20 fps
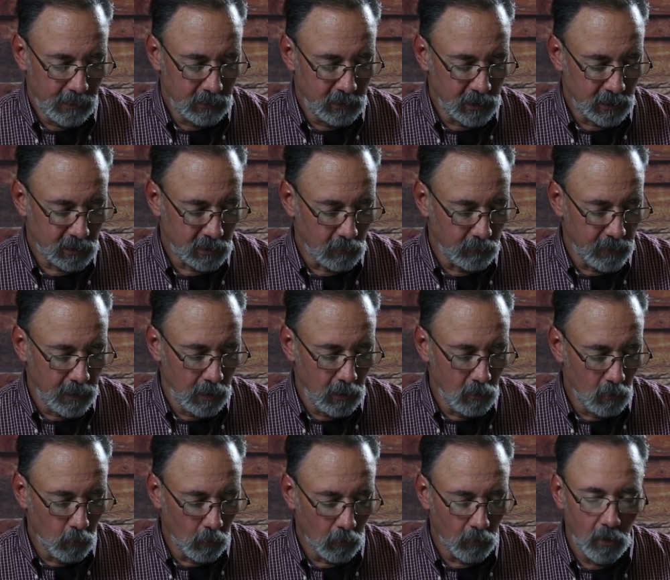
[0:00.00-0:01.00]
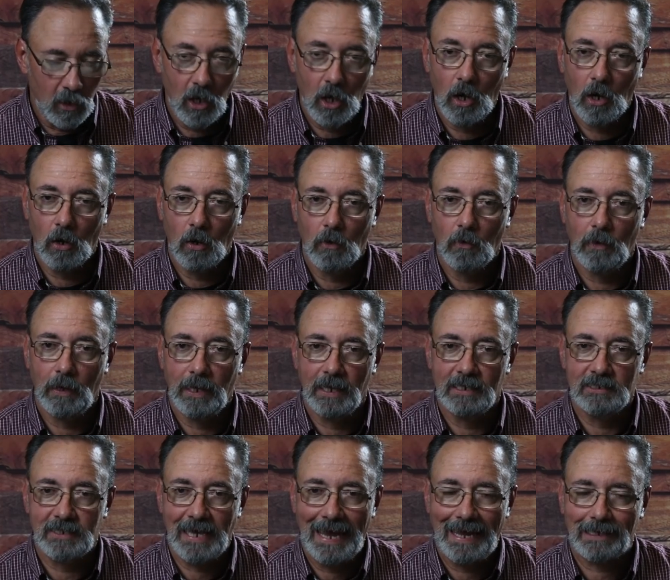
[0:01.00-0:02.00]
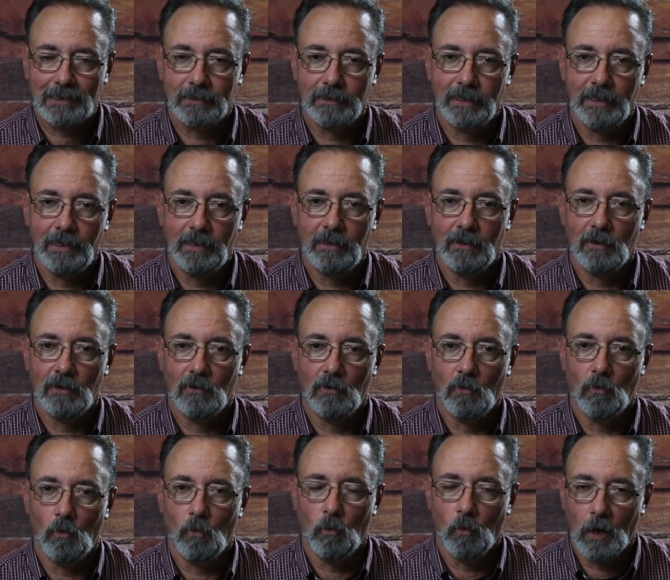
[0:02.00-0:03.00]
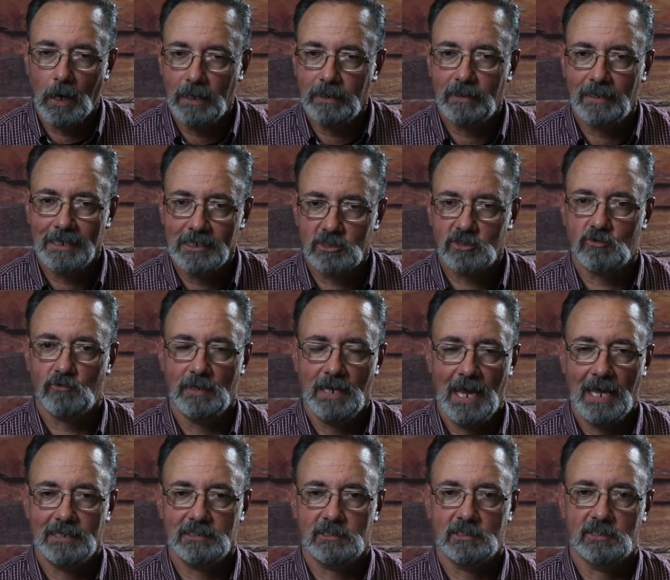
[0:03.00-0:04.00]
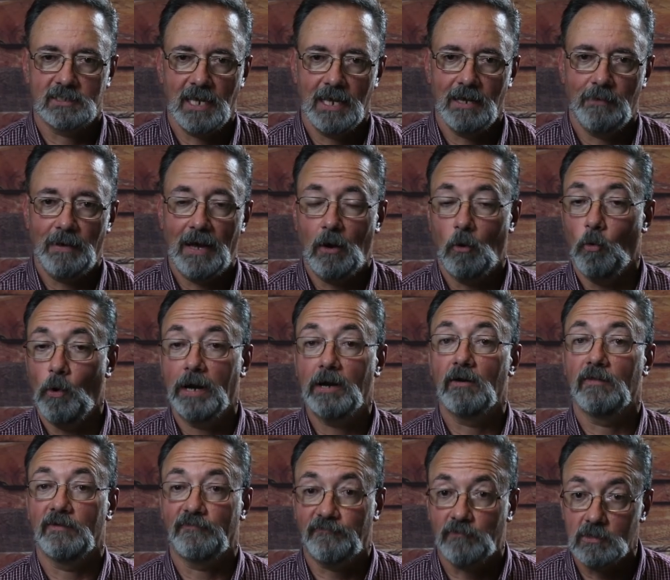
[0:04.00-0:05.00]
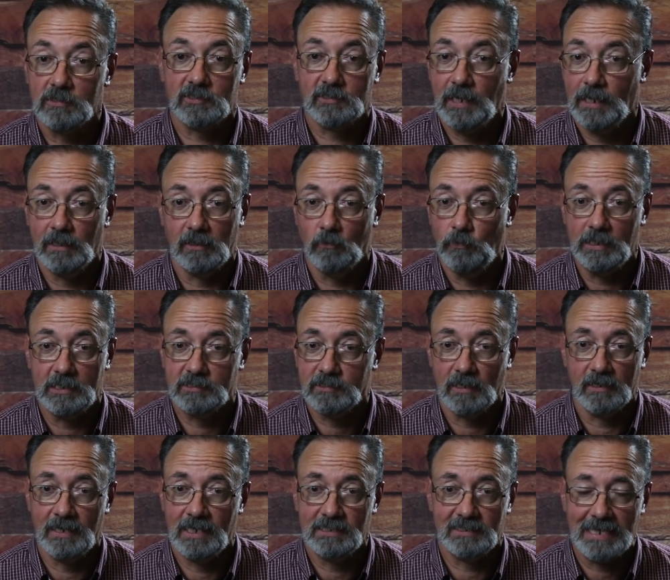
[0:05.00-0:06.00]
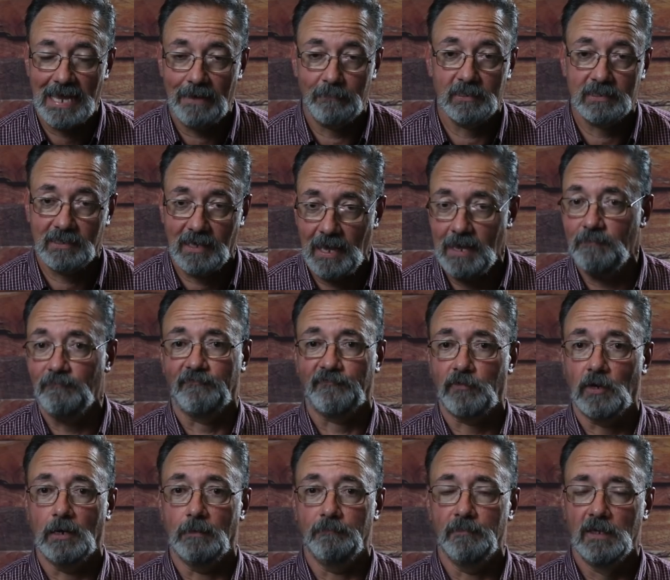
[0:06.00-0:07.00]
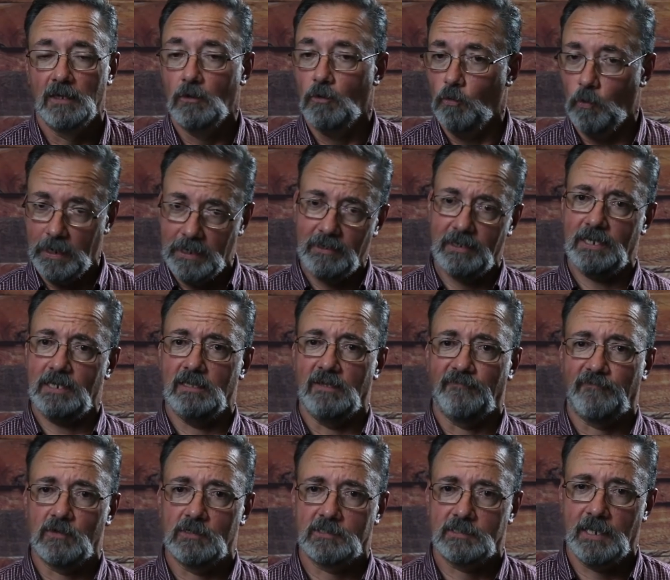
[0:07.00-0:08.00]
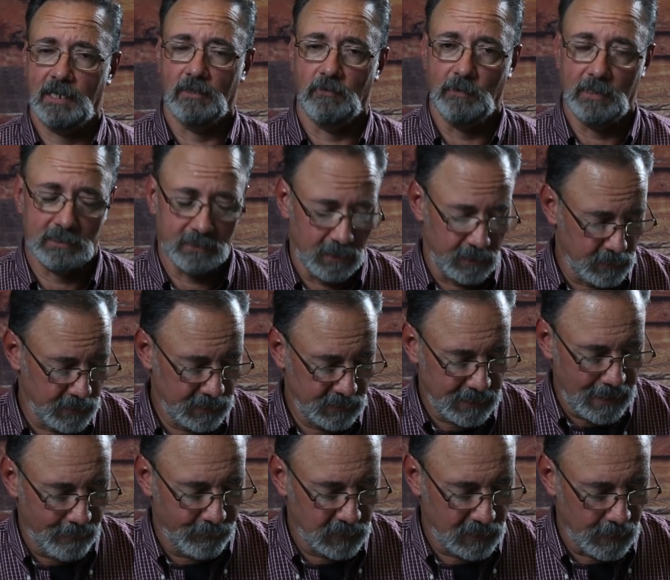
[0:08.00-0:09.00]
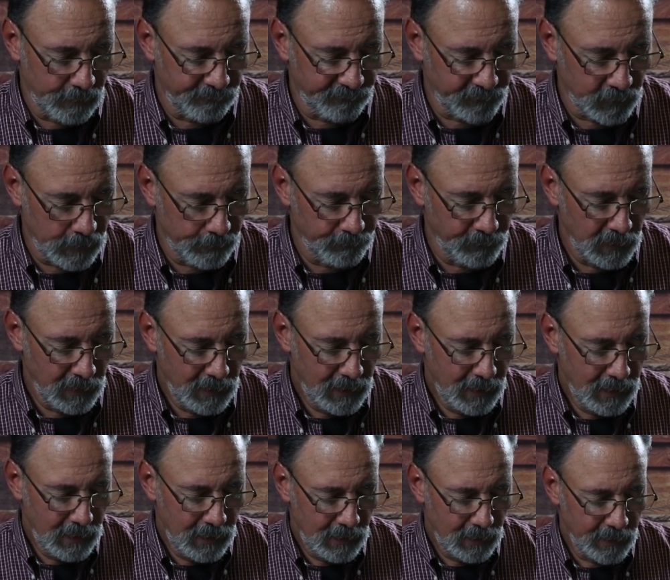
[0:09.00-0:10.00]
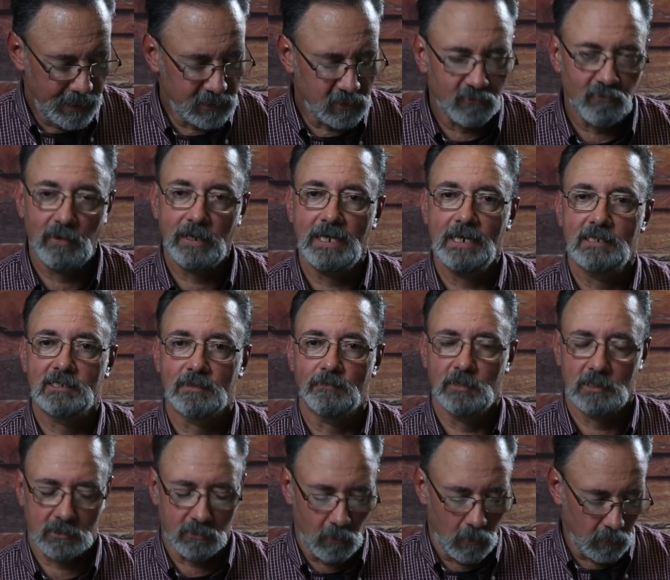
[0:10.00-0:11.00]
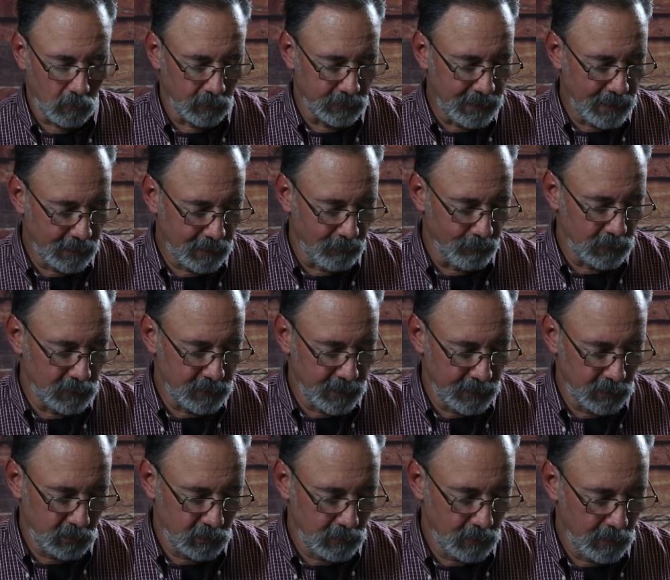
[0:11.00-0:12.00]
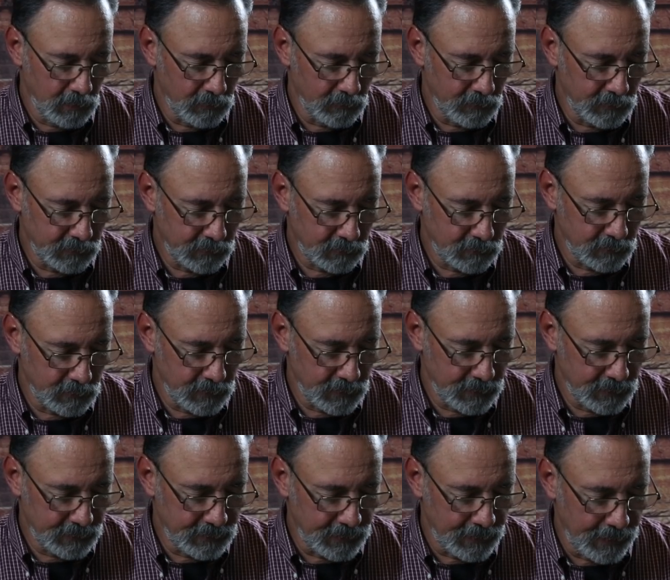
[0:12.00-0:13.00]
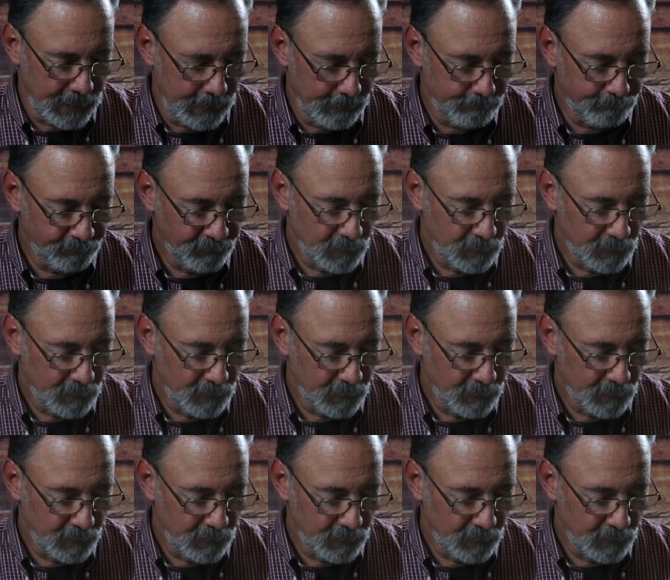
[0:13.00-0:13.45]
just so that you will know exactly what history has to say about where the first day of the week, Sunday Sabbath, came from. Where did the first day of the week, Sunday Sabbath, come from? Let's read some historical documentation here today.